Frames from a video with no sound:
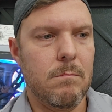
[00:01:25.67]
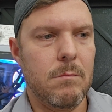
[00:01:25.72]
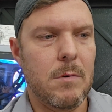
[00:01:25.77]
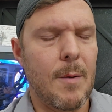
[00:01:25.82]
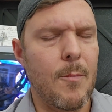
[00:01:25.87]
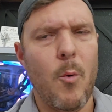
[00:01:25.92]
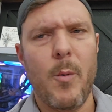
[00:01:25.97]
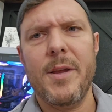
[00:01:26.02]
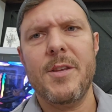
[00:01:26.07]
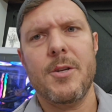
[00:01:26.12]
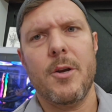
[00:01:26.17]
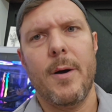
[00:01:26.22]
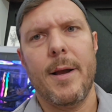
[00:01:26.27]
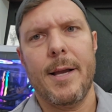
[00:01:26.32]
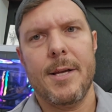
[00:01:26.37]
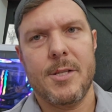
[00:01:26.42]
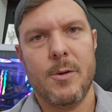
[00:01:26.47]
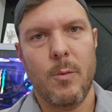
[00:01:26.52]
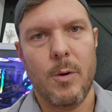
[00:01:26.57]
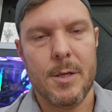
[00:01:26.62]
couple weeks ago, I
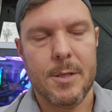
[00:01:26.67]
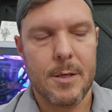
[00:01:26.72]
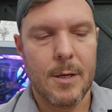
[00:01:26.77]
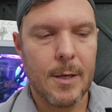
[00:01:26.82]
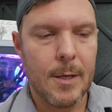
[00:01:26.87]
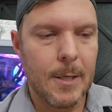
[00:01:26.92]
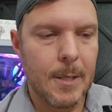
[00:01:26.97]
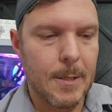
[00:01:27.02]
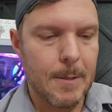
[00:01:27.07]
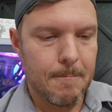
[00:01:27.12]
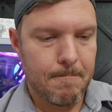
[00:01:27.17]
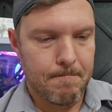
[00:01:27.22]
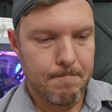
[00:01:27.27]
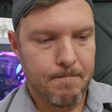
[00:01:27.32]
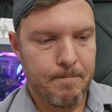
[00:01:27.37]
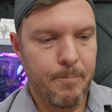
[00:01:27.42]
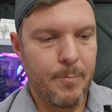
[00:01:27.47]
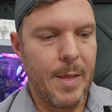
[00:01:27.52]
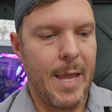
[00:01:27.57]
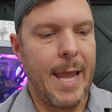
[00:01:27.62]
guess it was.
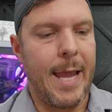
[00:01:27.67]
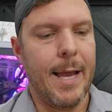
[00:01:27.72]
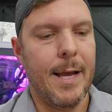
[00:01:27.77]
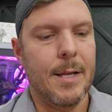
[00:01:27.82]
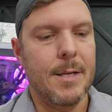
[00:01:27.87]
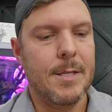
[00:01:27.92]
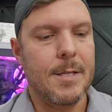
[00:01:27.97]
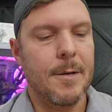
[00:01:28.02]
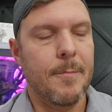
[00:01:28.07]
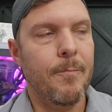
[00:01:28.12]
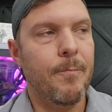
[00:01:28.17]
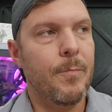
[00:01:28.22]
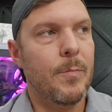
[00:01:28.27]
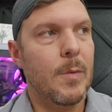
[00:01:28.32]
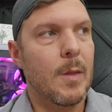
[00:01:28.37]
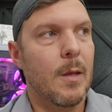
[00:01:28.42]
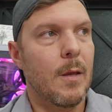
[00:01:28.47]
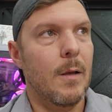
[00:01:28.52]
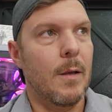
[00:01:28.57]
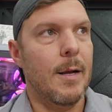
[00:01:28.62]
And
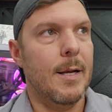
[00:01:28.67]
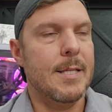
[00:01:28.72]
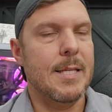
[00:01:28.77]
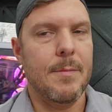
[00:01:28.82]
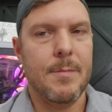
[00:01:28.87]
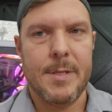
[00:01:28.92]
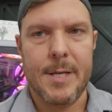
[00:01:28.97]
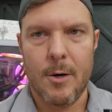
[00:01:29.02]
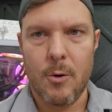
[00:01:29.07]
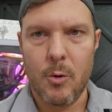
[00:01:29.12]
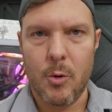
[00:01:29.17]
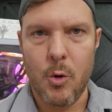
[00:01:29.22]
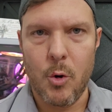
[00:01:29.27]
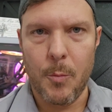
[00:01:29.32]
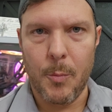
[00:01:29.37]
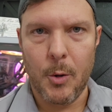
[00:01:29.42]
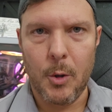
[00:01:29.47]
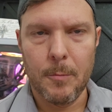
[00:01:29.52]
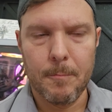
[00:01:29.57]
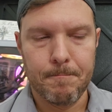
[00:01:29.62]
the guy's name is Darryl
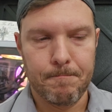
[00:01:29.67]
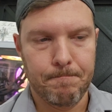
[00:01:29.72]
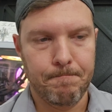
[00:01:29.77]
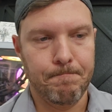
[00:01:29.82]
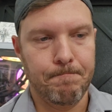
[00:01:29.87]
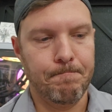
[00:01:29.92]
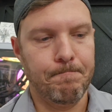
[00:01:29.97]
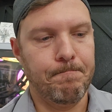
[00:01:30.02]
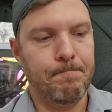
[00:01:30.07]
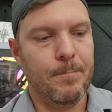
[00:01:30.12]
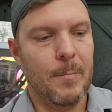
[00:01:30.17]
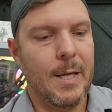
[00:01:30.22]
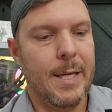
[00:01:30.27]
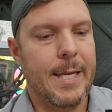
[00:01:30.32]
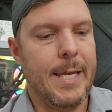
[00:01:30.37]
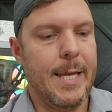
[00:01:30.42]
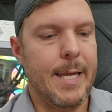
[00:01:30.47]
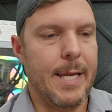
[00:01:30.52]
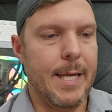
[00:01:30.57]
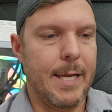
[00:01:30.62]
Cooper.
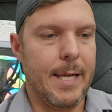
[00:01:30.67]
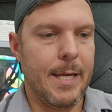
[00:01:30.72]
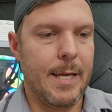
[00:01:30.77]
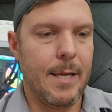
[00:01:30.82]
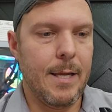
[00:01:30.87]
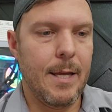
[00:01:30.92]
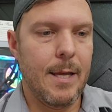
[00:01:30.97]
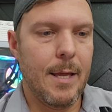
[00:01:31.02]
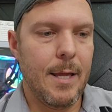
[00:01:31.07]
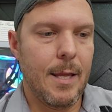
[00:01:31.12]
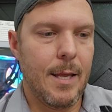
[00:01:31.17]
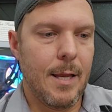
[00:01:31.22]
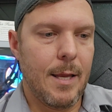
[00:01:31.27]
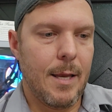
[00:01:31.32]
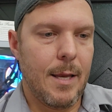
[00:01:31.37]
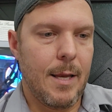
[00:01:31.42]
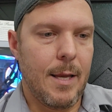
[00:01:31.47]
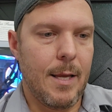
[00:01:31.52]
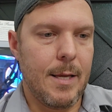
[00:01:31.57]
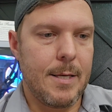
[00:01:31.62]
He
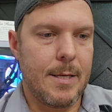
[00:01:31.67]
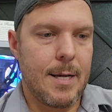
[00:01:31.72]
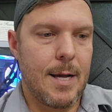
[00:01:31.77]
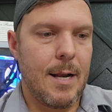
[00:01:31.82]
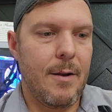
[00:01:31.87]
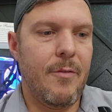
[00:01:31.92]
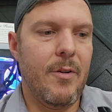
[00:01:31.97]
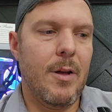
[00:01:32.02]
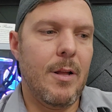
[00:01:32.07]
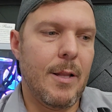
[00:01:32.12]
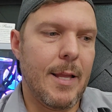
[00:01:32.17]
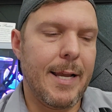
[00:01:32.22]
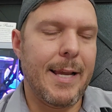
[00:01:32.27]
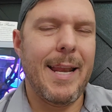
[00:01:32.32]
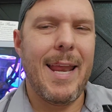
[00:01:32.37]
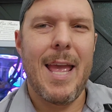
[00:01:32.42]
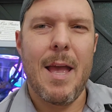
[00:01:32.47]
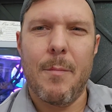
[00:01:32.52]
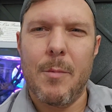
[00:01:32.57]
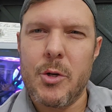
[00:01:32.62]
is kind of like
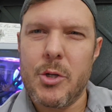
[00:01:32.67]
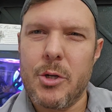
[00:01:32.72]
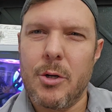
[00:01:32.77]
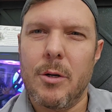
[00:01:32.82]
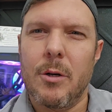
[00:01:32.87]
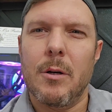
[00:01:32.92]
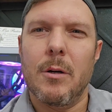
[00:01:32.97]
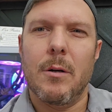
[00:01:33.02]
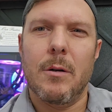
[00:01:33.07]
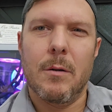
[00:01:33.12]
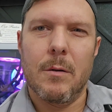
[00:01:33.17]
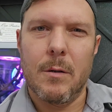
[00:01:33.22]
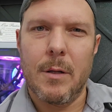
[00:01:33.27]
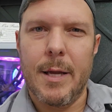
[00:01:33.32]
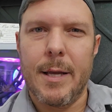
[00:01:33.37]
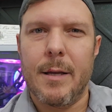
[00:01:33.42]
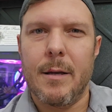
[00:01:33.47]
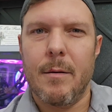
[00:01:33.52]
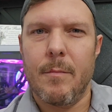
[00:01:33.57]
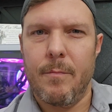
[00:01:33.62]
an amateur,
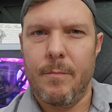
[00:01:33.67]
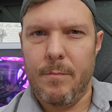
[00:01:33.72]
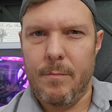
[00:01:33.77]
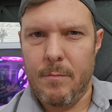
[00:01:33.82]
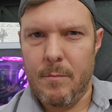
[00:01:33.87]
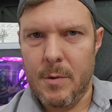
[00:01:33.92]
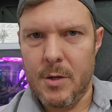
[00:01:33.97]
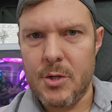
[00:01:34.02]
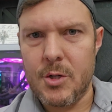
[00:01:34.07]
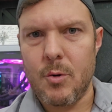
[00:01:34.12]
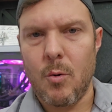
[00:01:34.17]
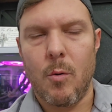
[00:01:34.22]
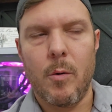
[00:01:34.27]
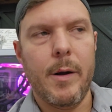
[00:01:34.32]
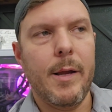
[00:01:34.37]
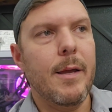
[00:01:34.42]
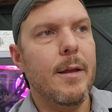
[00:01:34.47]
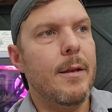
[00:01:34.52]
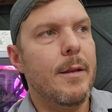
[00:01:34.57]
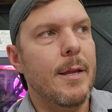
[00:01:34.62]
like,
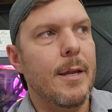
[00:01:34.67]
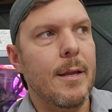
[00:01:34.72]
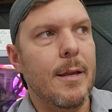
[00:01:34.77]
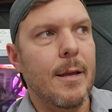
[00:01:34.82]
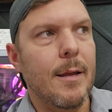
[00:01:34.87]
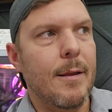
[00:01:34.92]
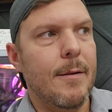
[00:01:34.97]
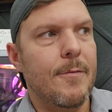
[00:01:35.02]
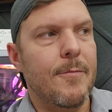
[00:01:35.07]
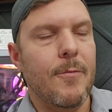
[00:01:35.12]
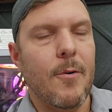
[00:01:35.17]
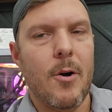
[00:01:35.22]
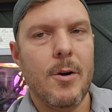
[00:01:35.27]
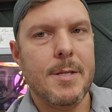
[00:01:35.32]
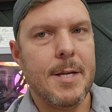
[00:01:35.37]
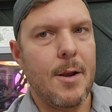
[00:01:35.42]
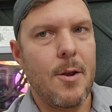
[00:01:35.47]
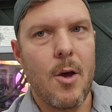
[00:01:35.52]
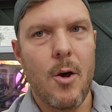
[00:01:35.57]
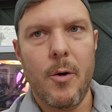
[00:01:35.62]
historian. He, as far
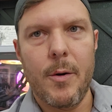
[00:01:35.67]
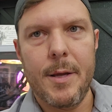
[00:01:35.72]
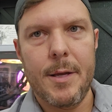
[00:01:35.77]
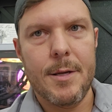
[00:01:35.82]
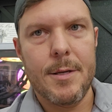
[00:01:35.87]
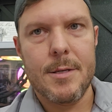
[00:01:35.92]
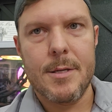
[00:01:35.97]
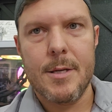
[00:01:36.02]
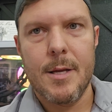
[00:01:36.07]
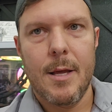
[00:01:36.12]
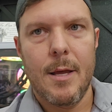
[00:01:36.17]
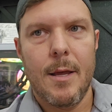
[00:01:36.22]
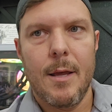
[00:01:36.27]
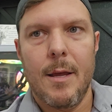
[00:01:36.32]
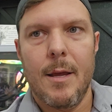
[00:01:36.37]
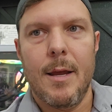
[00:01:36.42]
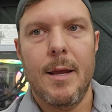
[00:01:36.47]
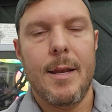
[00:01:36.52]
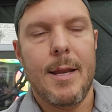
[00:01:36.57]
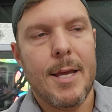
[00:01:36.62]
as I know, he's
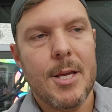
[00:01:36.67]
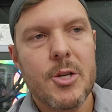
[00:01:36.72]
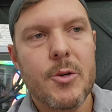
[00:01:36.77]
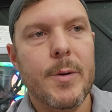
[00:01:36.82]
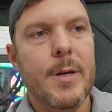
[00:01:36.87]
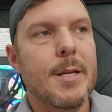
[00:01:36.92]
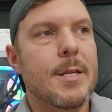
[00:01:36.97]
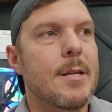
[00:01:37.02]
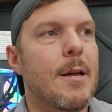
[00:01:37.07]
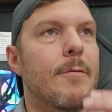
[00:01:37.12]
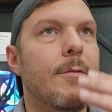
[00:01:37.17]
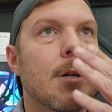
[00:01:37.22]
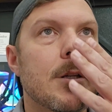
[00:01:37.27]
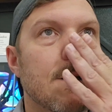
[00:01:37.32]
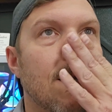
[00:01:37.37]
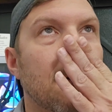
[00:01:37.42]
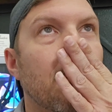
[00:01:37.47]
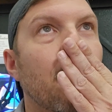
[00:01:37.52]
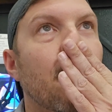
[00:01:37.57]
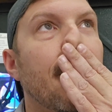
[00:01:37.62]
into history and stuff, does a
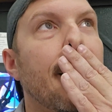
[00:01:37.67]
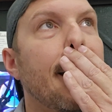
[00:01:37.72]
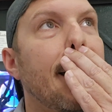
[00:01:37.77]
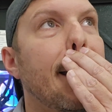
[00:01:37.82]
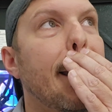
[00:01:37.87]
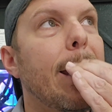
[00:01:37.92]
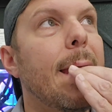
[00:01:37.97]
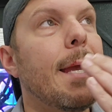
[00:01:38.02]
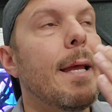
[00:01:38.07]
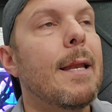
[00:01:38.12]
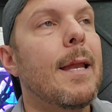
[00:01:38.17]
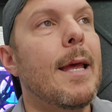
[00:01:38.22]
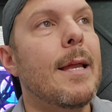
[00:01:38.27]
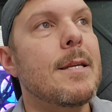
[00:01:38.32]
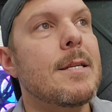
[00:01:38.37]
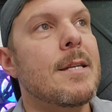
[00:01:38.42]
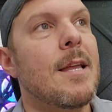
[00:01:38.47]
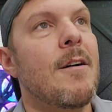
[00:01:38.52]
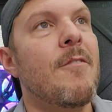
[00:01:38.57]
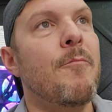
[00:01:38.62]
lot of reading
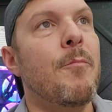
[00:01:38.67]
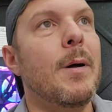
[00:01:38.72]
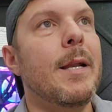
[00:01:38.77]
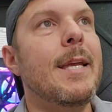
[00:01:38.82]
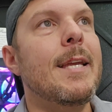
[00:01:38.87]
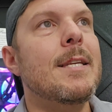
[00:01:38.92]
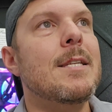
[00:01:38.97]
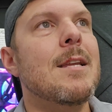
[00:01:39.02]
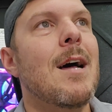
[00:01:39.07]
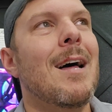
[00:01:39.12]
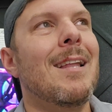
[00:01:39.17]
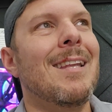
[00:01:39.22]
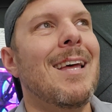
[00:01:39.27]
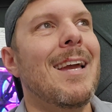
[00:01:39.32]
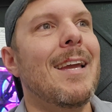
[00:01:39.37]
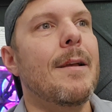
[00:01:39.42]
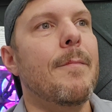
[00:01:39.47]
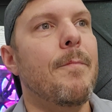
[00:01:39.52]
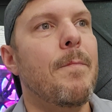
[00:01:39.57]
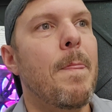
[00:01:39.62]
and stuff, but he's not,
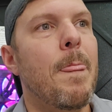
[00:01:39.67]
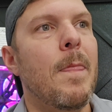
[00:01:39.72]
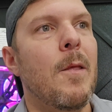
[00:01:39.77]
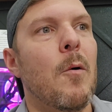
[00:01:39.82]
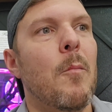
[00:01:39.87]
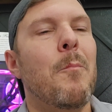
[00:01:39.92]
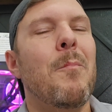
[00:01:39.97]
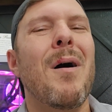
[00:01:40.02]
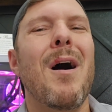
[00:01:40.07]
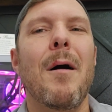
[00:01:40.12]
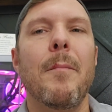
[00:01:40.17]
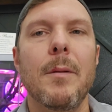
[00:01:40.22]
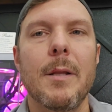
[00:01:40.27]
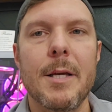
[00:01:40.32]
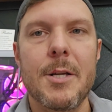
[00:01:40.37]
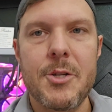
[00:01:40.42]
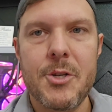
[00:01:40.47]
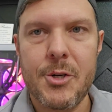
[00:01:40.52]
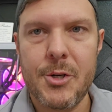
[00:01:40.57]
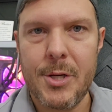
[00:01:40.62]
like, you know,
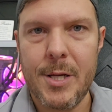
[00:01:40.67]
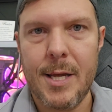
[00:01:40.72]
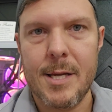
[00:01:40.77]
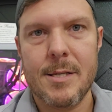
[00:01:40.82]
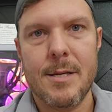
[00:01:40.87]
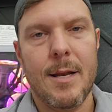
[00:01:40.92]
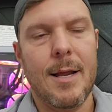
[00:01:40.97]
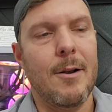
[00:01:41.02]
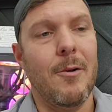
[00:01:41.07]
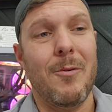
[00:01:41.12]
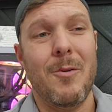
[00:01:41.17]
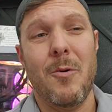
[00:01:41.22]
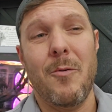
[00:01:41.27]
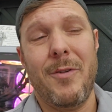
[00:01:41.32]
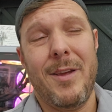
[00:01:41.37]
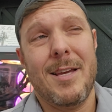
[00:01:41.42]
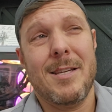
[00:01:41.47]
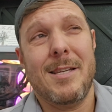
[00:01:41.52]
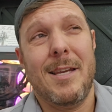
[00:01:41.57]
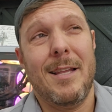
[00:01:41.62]
published. He hasn't, I don't know if
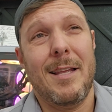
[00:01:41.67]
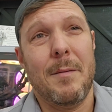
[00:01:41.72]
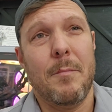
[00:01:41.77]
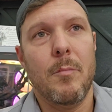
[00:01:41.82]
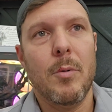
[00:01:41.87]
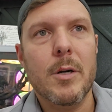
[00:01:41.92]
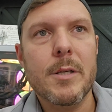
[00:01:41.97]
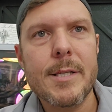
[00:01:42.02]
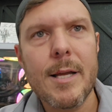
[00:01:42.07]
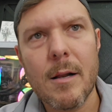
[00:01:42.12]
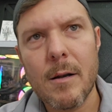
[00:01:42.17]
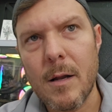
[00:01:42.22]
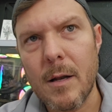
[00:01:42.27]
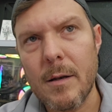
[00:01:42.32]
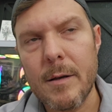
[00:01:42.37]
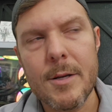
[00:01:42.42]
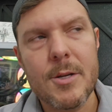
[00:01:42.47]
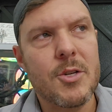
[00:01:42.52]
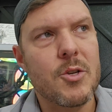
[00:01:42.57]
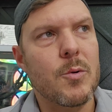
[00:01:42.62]
he has any, like, books out
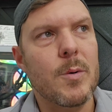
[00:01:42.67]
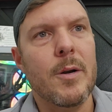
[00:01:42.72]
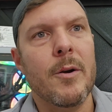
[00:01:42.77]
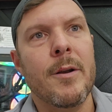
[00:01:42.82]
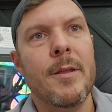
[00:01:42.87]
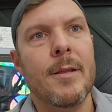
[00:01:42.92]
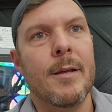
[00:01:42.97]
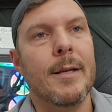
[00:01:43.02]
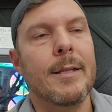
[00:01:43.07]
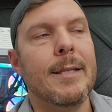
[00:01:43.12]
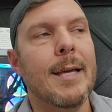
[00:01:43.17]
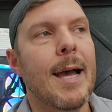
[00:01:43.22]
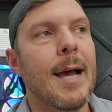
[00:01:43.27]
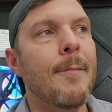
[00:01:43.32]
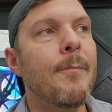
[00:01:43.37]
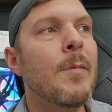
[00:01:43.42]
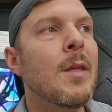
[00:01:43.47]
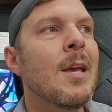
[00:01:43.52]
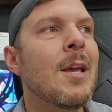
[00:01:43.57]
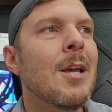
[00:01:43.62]
on history or anything like
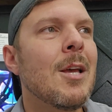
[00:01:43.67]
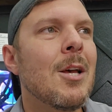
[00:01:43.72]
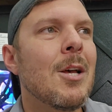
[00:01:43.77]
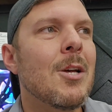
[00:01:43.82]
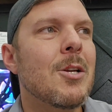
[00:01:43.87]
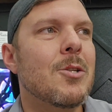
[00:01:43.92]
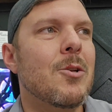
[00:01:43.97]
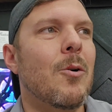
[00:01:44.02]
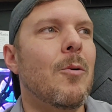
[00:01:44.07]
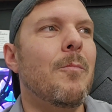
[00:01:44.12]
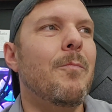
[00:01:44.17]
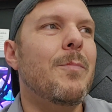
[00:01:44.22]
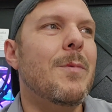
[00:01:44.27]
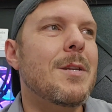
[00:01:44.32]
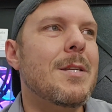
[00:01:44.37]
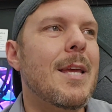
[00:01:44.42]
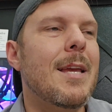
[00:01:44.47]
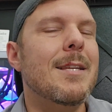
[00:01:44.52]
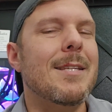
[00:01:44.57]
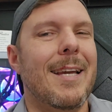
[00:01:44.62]
that. So to
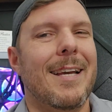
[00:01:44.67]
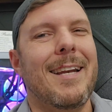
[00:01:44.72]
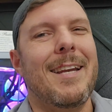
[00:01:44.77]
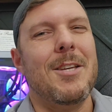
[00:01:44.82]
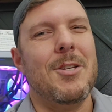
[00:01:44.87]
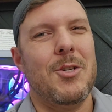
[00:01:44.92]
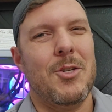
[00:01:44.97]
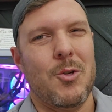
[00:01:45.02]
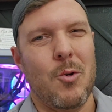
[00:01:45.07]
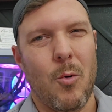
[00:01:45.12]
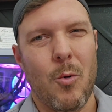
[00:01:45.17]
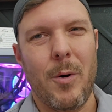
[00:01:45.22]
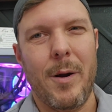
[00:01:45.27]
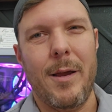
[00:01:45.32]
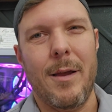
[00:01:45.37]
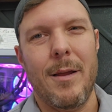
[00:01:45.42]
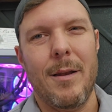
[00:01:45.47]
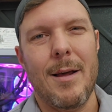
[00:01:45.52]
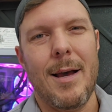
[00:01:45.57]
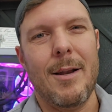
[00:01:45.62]
say he's like a
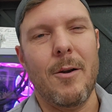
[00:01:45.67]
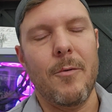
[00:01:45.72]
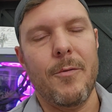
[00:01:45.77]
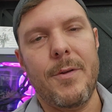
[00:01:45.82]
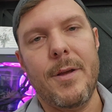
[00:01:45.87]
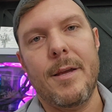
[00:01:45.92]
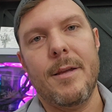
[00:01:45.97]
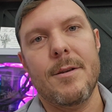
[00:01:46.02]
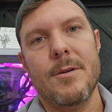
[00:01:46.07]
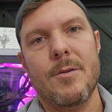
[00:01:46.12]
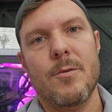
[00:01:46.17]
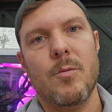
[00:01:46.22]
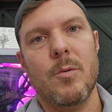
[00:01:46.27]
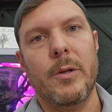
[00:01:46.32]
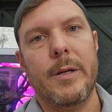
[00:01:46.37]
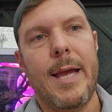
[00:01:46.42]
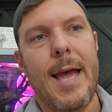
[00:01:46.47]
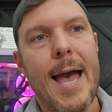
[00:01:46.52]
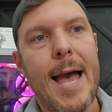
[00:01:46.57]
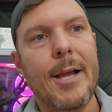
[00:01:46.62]
historian, I don't think is
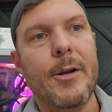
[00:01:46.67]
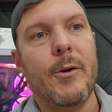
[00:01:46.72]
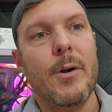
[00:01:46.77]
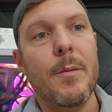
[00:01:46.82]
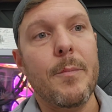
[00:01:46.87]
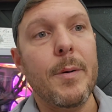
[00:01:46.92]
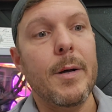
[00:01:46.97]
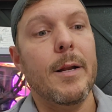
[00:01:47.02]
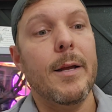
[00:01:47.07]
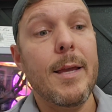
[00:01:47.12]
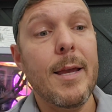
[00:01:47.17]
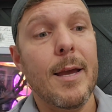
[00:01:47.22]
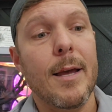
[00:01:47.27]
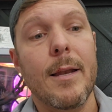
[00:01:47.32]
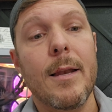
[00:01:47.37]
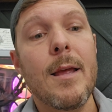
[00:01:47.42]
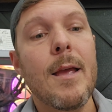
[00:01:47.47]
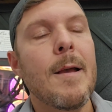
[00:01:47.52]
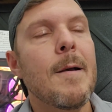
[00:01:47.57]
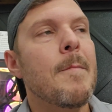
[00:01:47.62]
really accurate. But
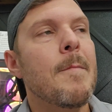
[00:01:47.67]
again,